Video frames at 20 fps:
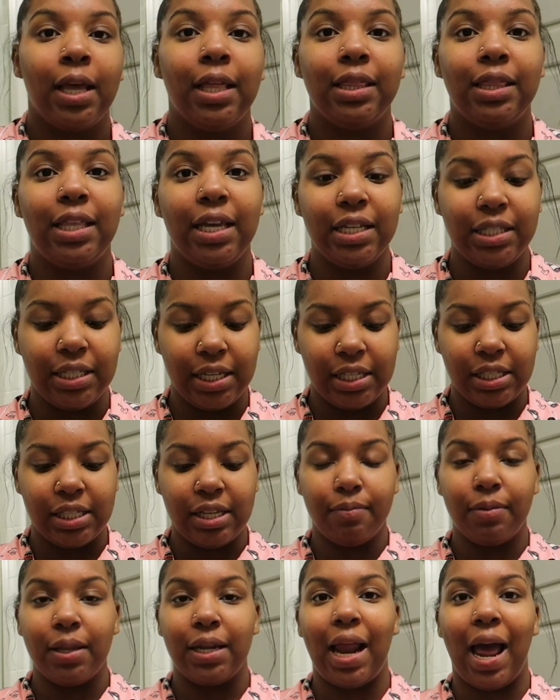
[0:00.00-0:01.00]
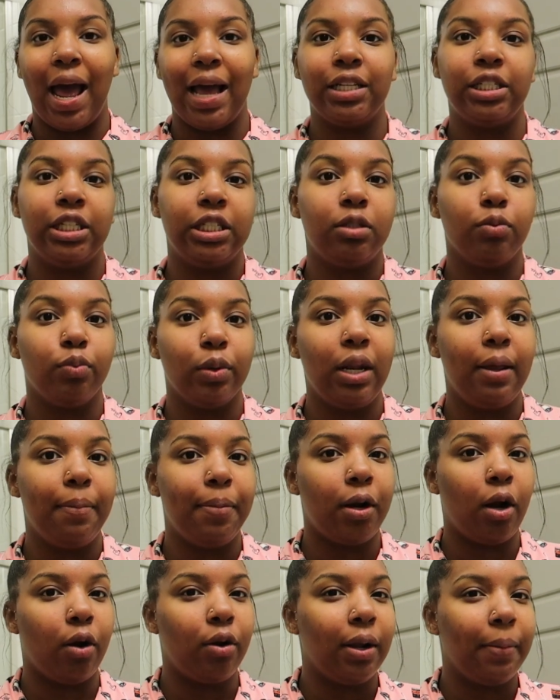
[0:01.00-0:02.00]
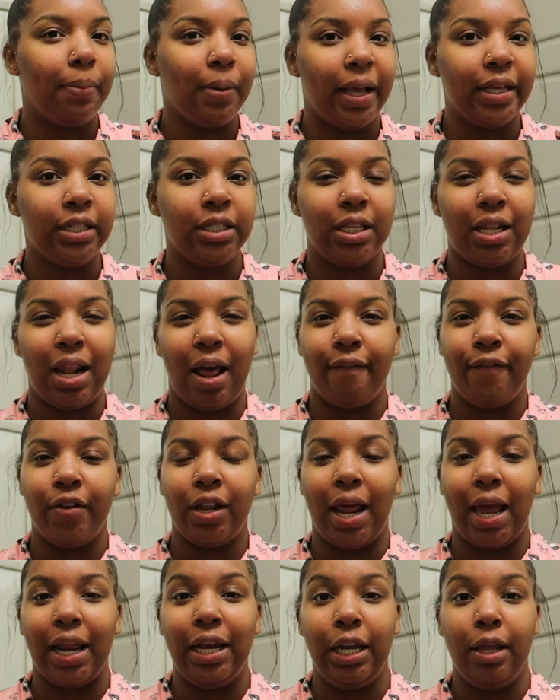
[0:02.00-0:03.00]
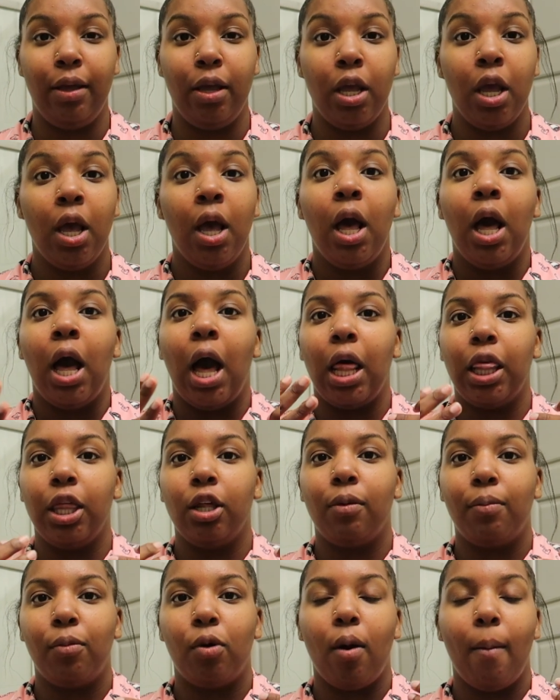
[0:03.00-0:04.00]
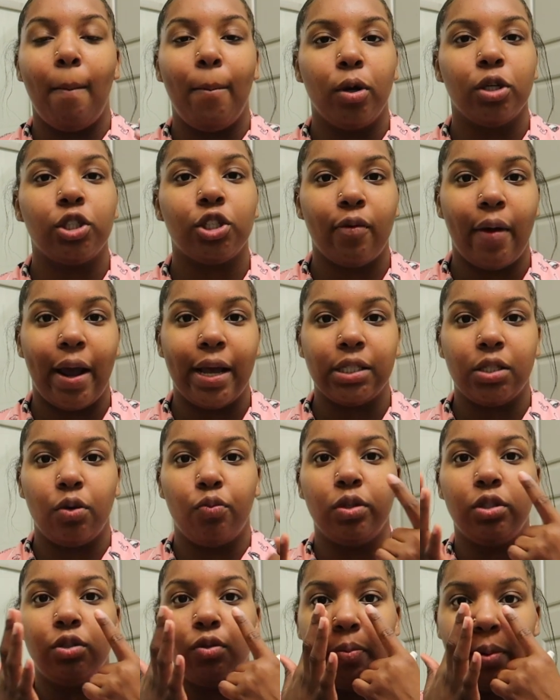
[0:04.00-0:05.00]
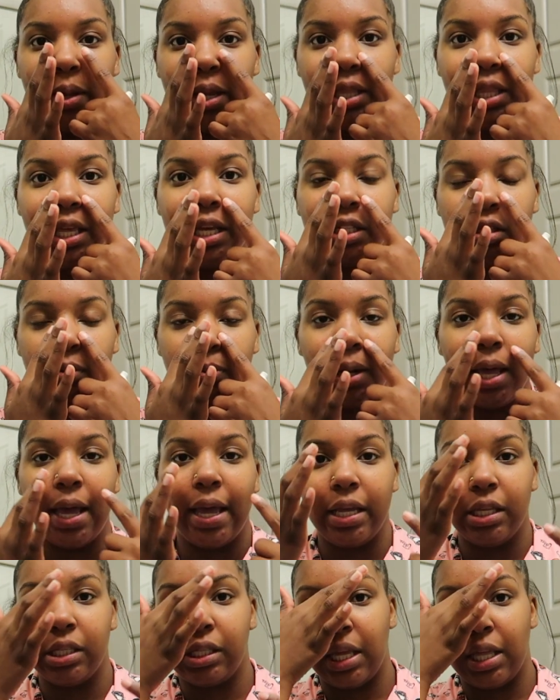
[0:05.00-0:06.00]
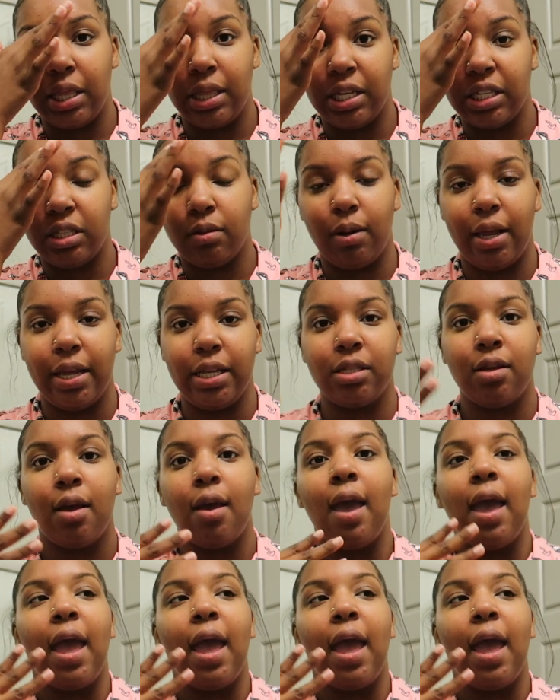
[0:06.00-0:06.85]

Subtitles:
This is something I just really put on the places that I feel like need a little more moisturizer, which will be this place and this place.